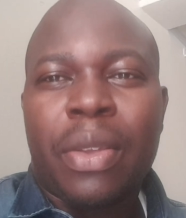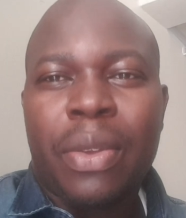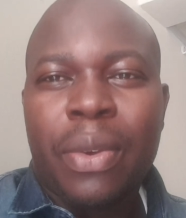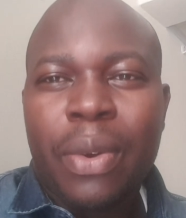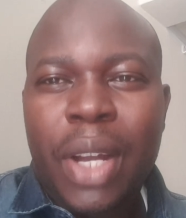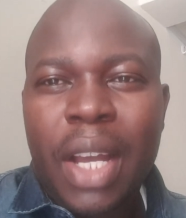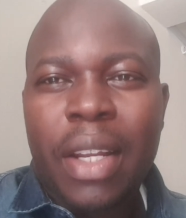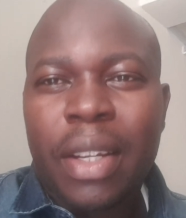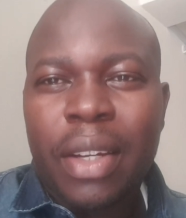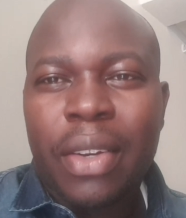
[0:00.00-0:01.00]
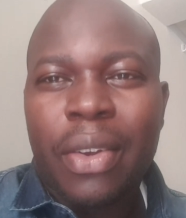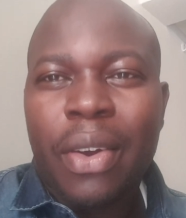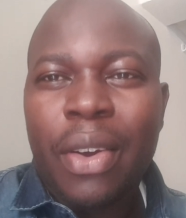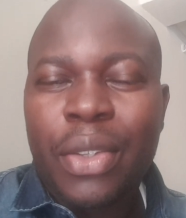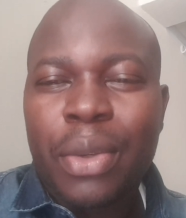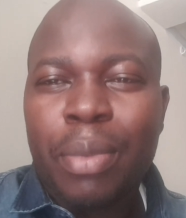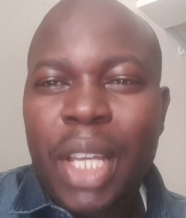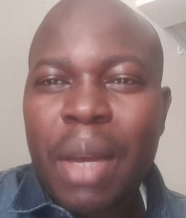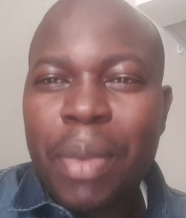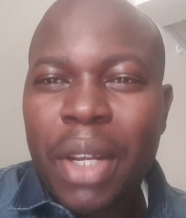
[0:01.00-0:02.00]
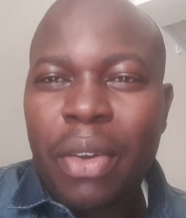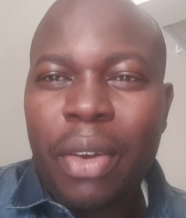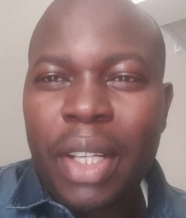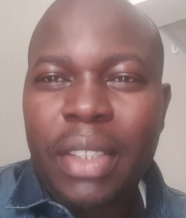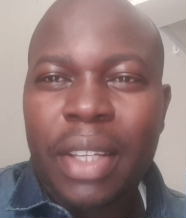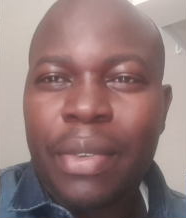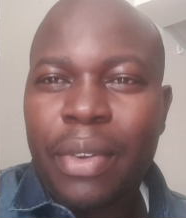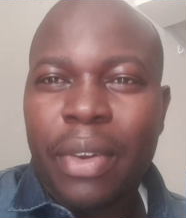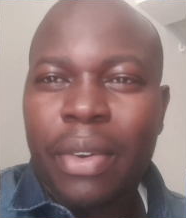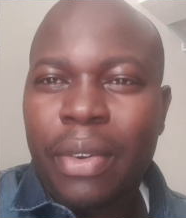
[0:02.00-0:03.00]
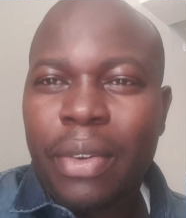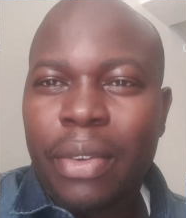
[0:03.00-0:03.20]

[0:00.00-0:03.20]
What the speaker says: You can also become an auditor if you don't know.